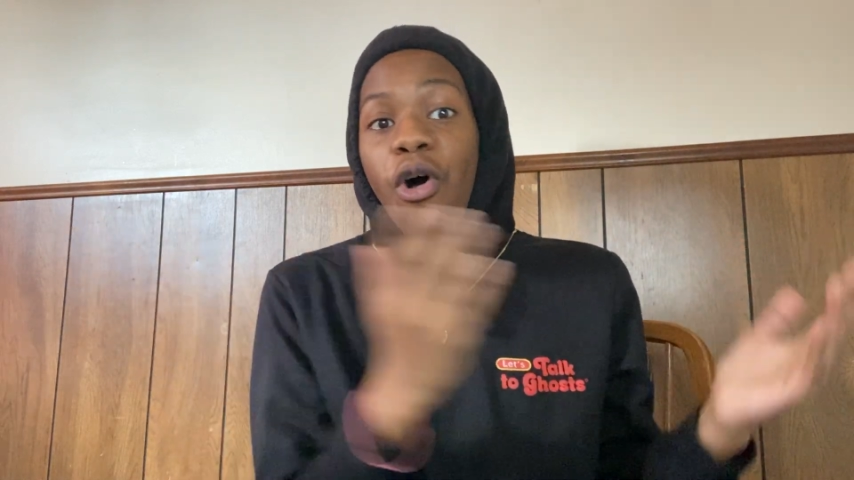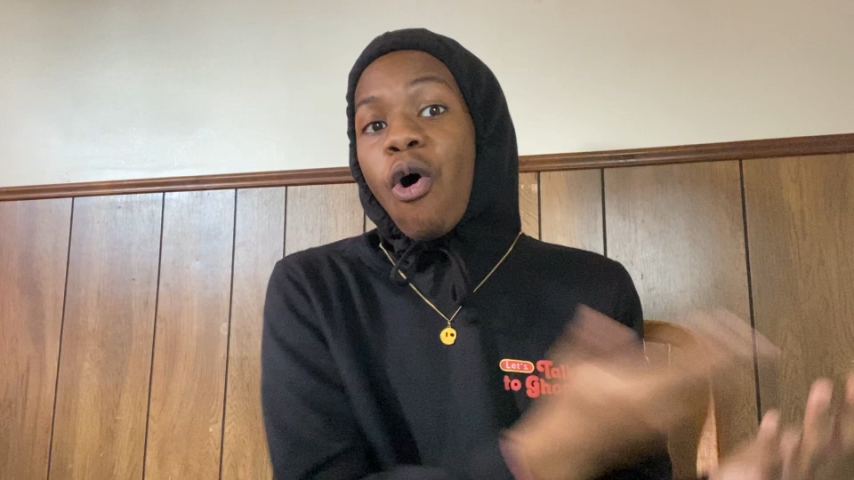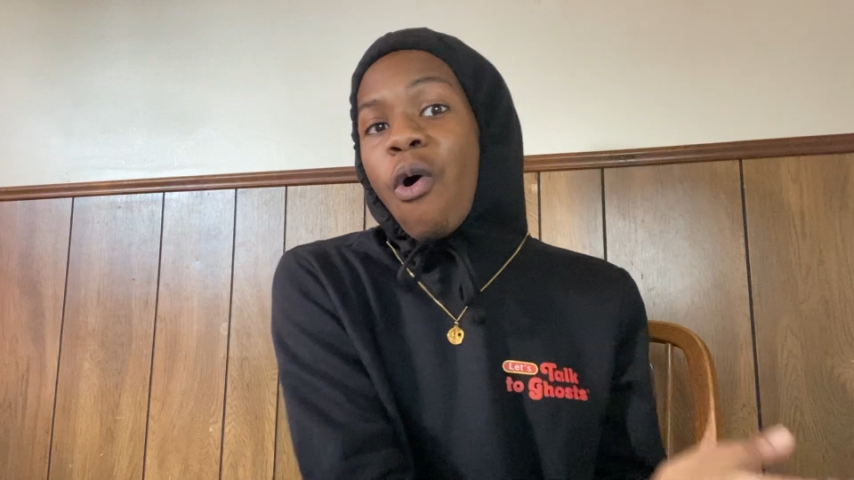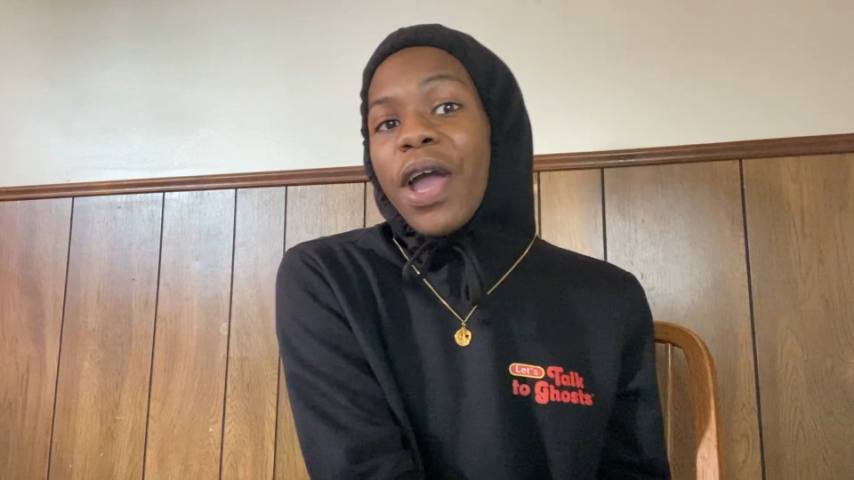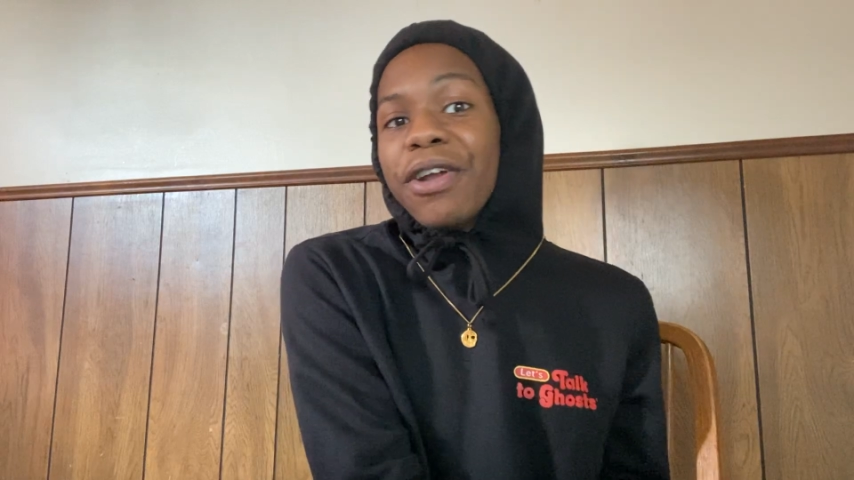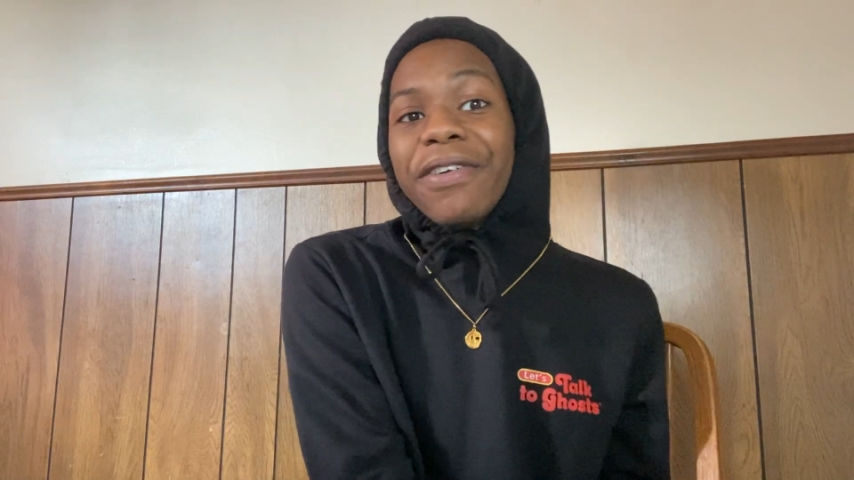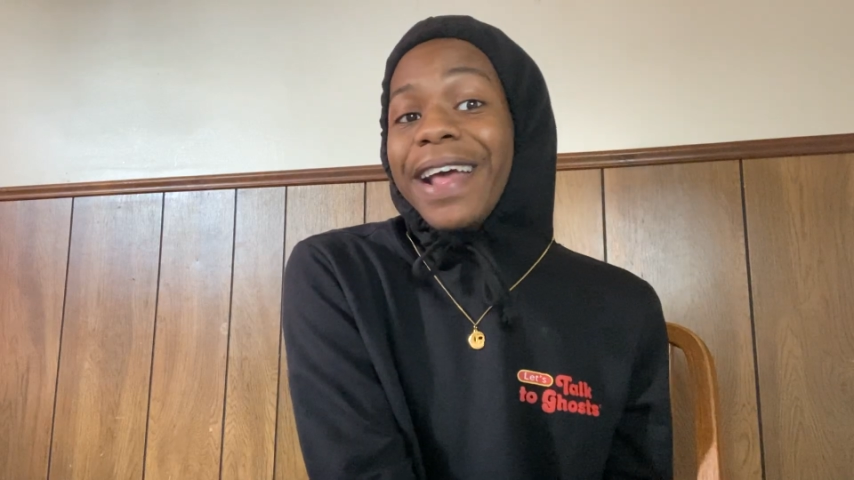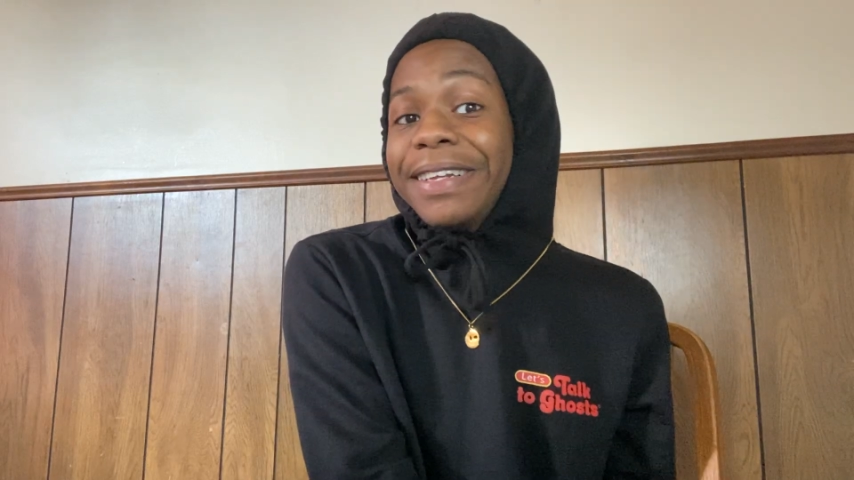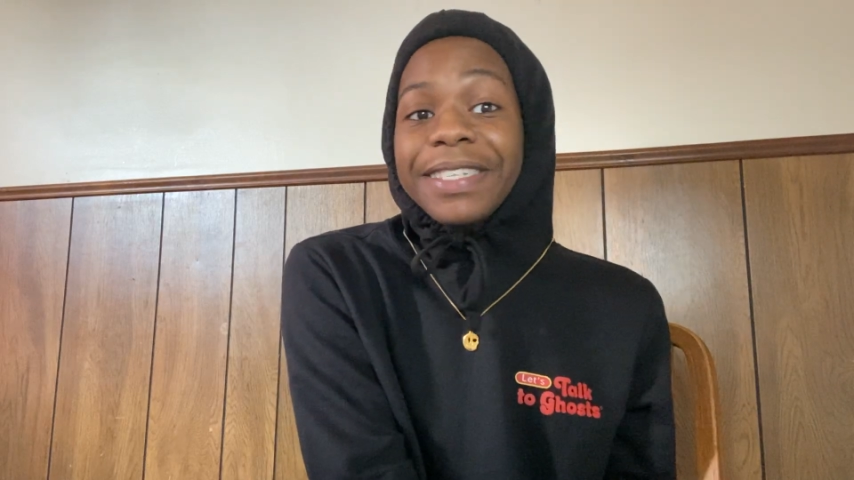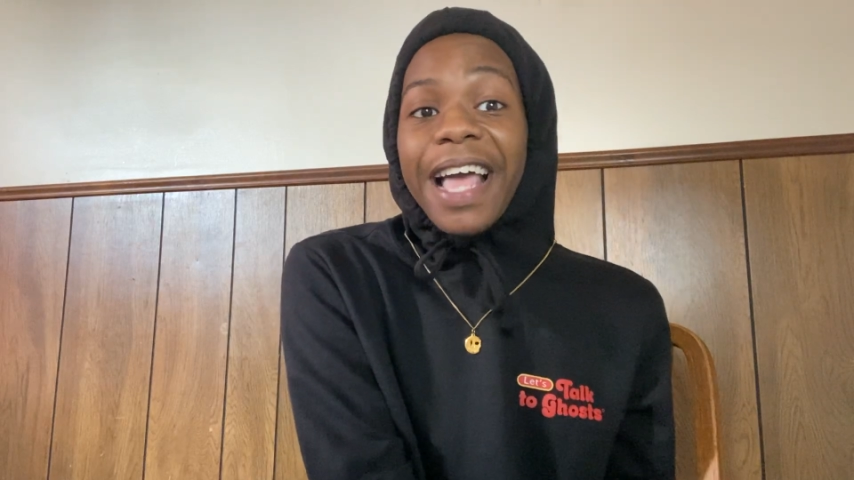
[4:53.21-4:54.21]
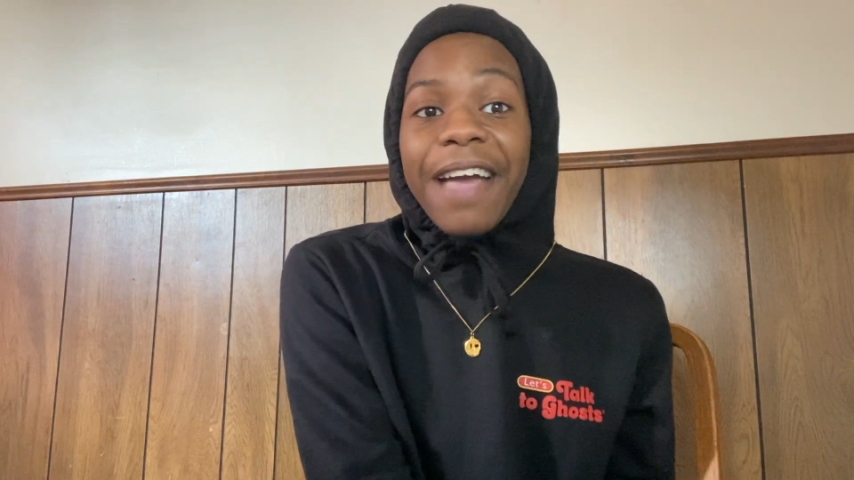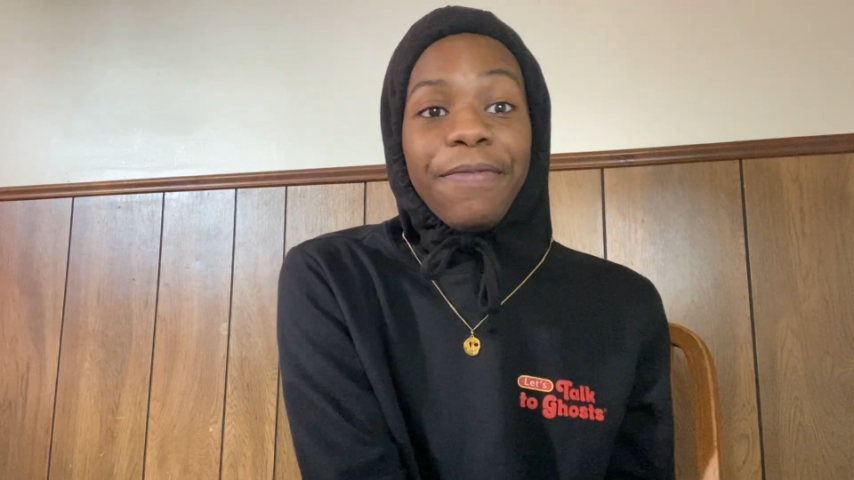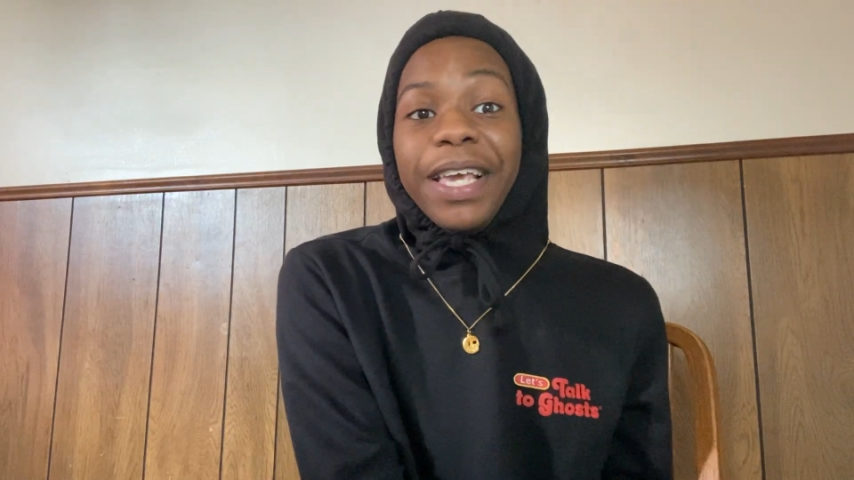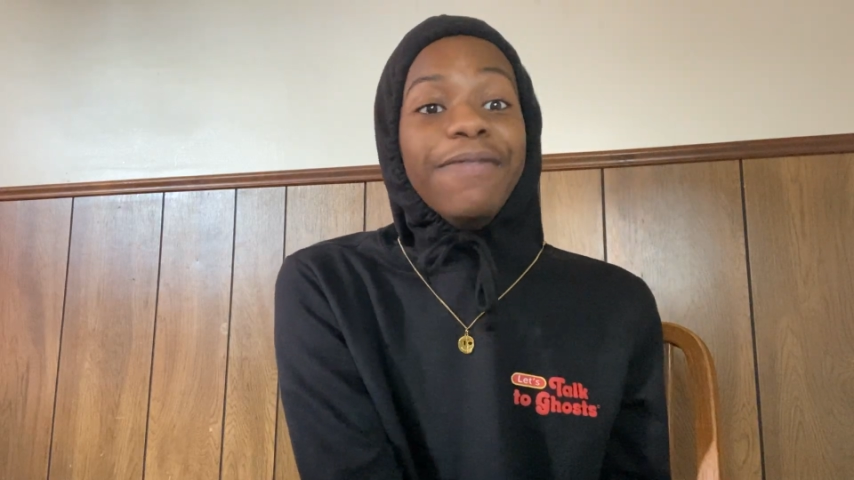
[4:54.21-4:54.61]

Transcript: whole internet is laughing.